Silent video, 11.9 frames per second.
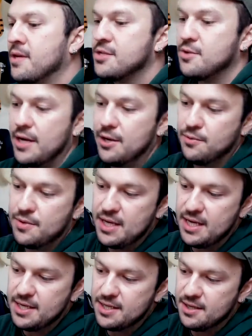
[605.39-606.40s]
so I don't
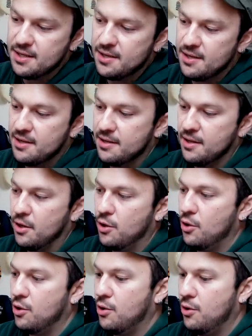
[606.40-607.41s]
need the
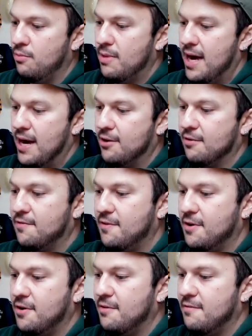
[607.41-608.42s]
whole
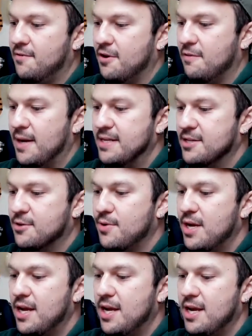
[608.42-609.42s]
microphone in front of my
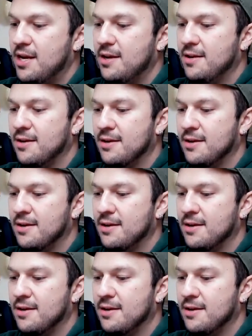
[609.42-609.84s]
screen.